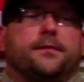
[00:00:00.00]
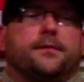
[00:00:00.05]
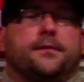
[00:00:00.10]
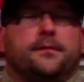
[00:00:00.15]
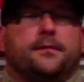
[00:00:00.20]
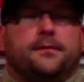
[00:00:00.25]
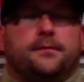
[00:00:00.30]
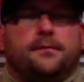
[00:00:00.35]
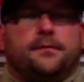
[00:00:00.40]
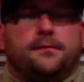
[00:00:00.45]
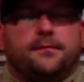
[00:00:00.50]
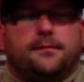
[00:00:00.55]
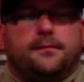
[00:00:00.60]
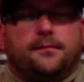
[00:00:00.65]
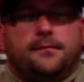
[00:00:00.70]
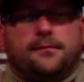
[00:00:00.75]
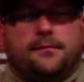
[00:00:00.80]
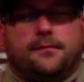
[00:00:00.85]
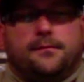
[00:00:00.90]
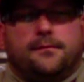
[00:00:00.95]

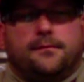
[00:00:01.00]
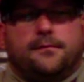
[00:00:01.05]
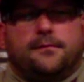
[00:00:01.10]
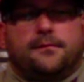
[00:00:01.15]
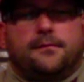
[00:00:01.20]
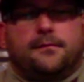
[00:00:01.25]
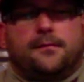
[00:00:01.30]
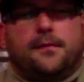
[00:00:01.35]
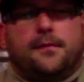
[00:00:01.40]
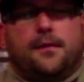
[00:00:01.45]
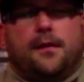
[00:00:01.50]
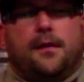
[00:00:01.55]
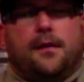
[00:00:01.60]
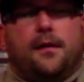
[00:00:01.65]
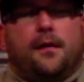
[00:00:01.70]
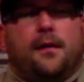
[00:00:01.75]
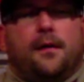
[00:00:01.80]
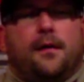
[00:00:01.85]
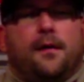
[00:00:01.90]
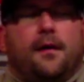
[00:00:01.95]

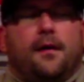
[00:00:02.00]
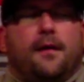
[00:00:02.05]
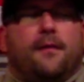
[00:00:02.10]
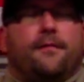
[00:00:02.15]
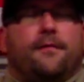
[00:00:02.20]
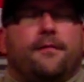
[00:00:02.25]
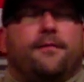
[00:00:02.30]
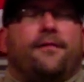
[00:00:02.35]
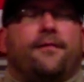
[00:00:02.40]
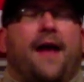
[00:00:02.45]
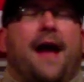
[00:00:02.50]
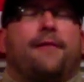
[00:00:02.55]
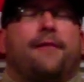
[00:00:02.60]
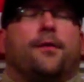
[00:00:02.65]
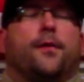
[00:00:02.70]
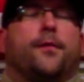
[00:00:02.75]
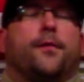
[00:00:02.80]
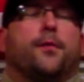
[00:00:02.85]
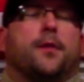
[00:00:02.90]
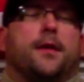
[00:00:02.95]

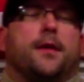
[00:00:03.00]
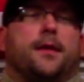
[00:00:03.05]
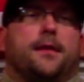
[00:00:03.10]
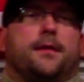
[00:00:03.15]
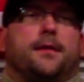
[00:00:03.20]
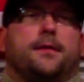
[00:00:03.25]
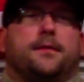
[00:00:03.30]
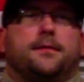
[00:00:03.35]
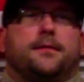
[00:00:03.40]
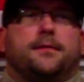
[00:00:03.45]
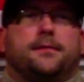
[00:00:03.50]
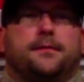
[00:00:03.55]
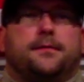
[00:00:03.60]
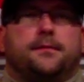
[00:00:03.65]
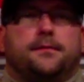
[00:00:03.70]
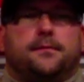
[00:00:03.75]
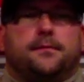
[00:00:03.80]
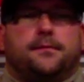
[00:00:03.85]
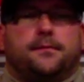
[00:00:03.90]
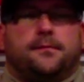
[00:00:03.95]

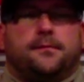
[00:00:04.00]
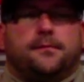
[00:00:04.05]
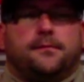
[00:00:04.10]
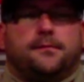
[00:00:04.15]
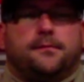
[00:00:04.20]
(silent)